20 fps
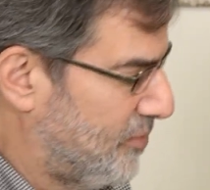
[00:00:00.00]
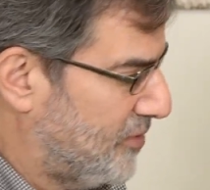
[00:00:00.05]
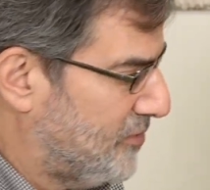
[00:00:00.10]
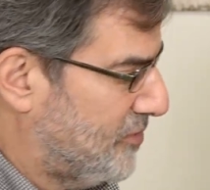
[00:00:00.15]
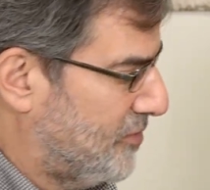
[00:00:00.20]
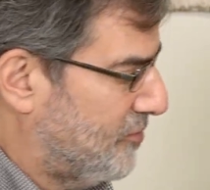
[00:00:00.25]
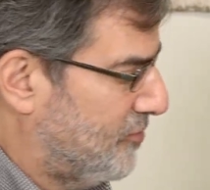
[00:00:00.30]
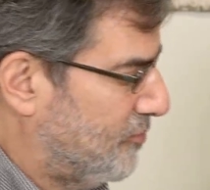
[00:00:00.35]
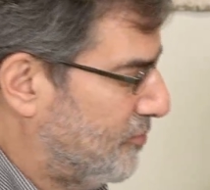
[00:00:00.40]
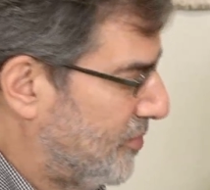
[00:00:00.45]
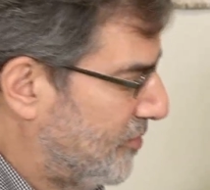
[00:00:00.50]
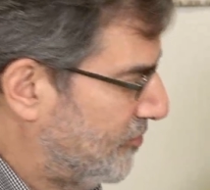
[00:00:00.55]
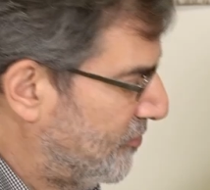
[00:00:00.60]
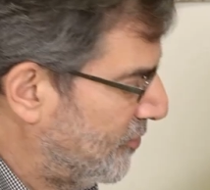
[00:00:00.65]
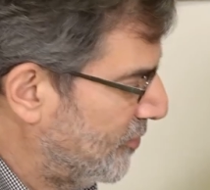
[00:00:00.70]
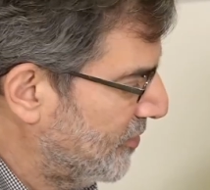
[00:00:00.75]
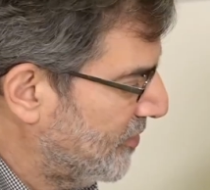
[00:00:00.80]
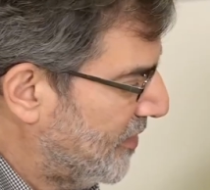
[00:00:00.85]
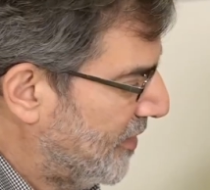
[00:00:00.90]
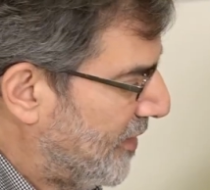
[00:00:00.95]
But
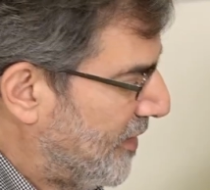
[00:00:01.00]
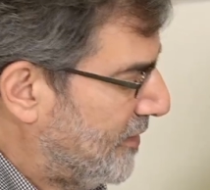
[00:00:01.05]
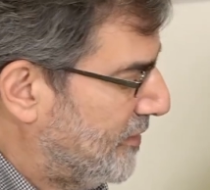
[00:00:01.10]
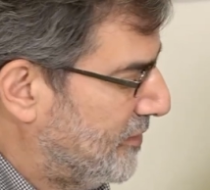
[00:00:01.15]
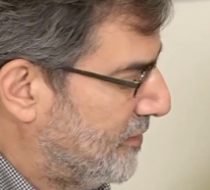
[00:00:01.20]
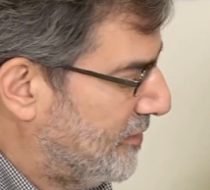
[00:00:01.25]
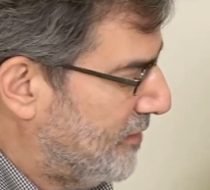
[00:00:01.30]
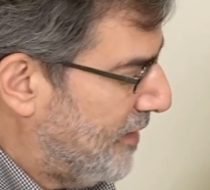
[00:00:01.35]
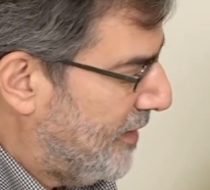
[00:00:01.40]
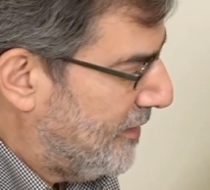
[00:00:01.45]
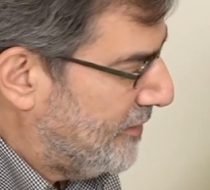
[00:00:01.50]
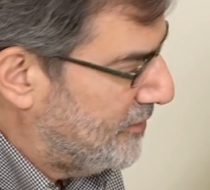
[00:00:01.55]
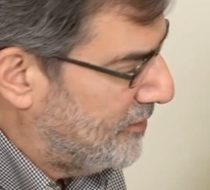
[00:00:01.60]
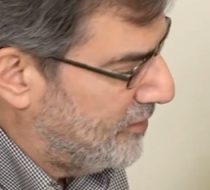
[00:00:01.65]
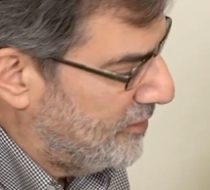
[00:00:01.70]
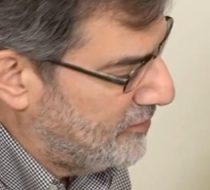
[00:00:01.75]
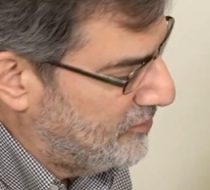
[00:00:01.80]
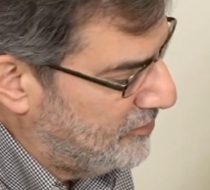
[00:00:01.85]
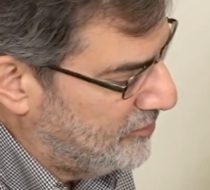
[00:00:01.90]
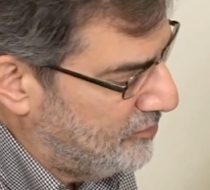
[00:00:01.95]
before that, Anna,
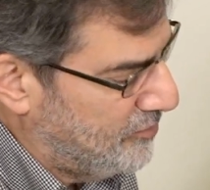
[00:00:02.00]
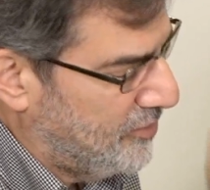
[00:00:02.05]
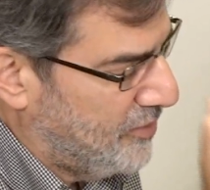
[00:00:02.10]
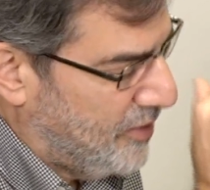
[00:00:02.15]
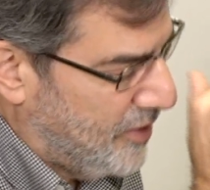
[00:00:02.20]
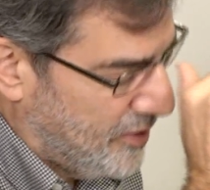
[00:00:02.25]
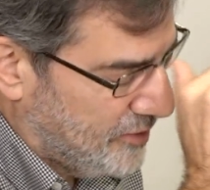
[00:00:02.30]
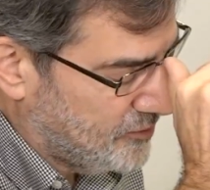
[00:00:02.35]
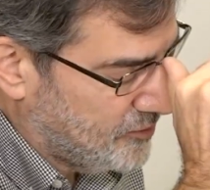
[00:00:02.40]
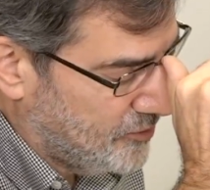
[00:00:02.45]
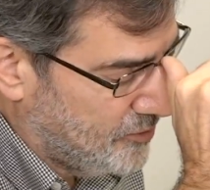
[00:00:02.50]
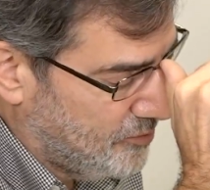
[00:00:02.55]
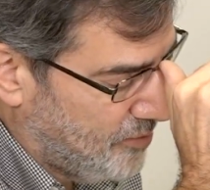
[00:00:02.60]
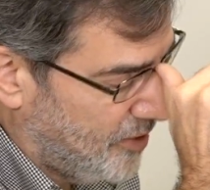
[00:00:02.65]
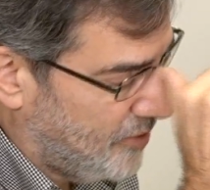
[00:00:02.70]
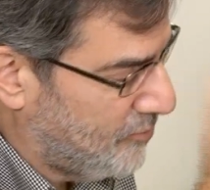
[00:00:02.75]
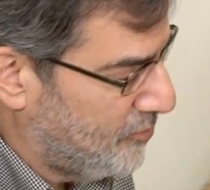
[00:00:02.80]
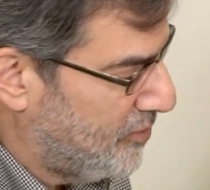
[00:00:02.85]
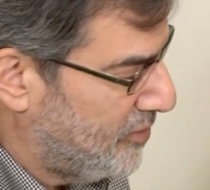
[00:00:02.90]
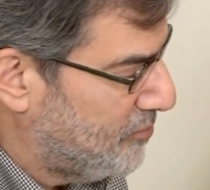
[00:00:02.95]
I just want to ask you
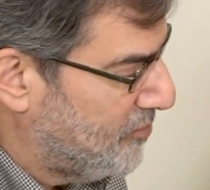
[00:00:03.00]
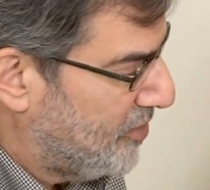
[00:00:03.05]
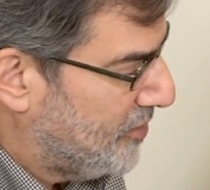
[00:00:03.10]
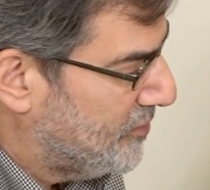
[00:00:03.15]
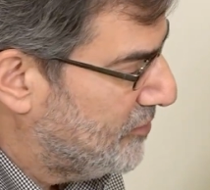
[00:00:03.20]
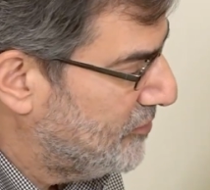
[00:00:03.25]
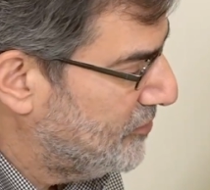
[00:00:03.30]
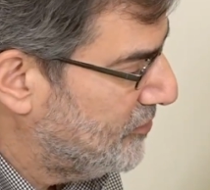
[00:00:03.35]
about Whitman.